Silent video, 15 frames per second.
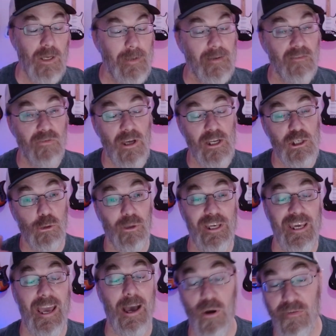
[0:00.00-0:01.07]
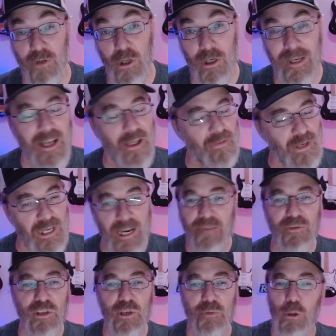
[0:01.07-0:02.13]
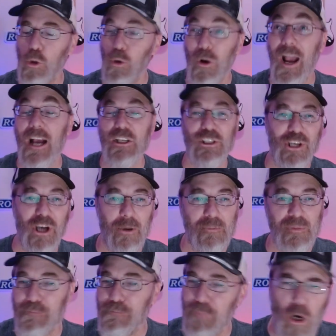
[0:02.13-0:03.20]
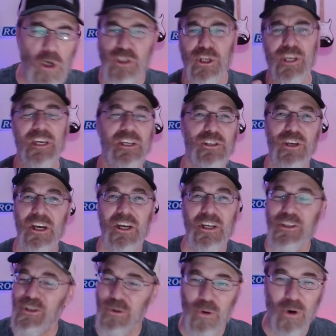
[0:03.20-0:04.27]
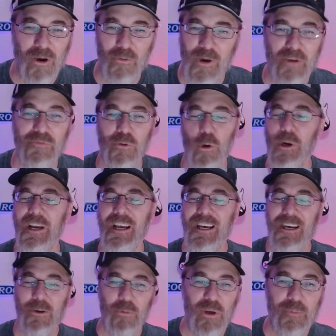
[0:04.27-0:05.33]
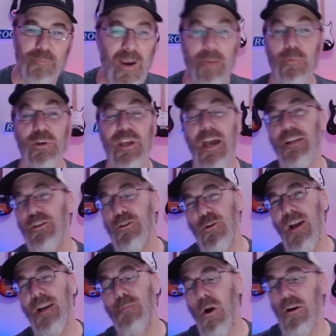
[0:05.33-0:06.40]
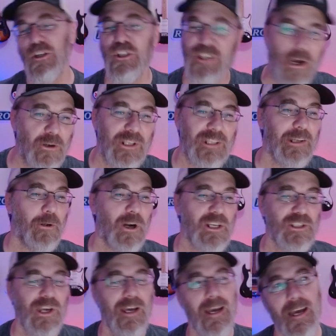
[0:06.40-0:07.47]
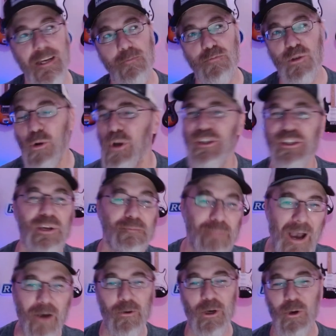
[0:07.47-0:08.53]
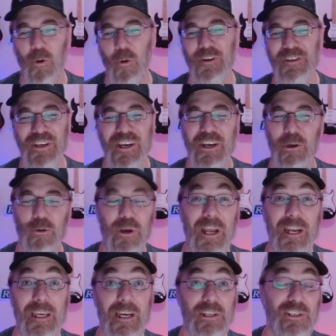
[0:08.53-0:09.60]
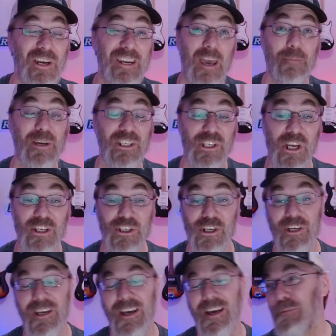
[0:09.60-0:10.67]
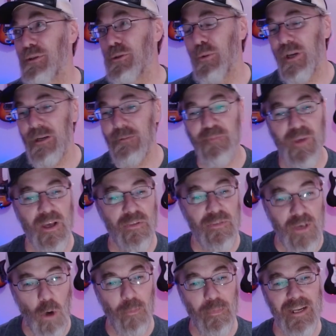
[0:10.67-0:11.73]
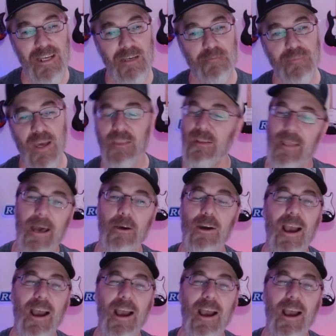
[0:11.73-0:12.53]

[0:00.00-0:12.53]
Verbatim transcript: Eventually, however, the inevitable crash comes barging in to our reverie with Paper Dad's trademark shouted lyrics and crunchy power chords, creating a dynamic tension between the opening and the latter